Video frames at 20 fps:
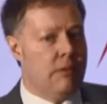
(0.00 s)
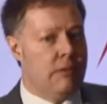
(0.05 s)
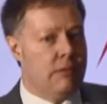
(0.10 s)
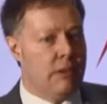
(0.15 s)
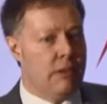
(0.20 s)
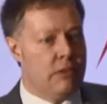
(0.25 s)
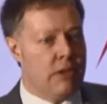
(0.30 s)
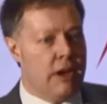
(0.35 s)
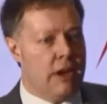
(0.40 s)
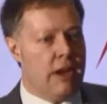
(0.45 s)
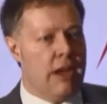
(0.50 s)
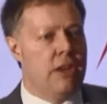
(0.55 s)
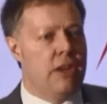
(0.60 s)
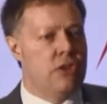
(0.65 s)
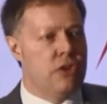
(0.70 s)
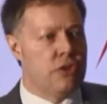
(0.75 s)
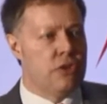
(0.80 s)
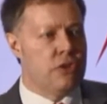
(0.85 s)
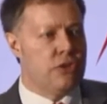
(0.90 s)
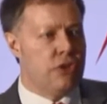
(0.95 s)
that they're in
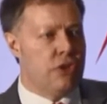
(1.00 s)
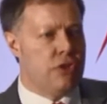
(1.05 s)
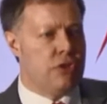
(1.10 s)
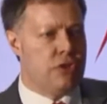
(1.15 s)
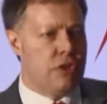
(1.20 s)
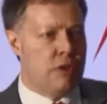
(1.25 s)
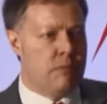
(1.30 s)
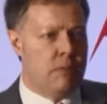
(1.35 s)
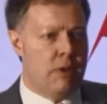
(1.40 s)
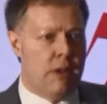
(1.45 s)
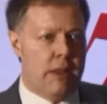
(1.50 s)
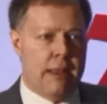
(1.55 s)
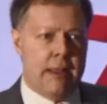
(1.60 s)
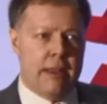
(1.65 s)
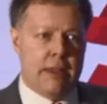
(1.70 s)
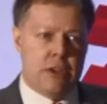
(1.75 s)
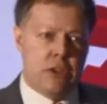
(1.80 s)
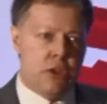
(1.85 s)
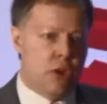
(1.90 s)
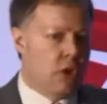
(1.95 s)
your system,
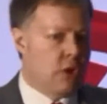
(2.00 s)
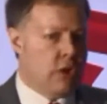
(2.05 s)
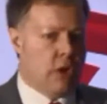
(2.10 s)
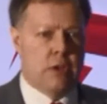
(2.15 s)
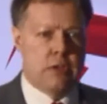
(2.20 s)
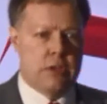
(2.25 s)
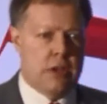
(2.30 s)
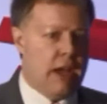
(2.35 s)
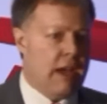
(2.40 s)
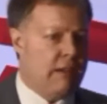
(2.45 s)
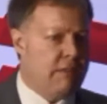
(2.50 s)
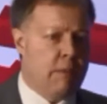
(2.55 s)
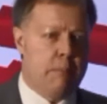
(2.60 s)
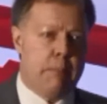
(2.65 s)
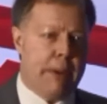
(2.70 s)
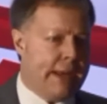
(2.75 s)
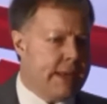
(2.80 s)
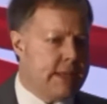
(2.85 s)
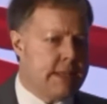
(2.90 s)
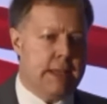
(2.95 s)
you're going to have a
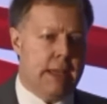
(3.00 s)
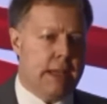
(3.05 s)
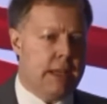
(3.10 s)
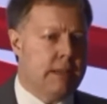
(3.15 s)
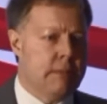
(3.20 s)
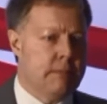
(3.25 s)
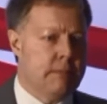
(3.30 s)
bad day.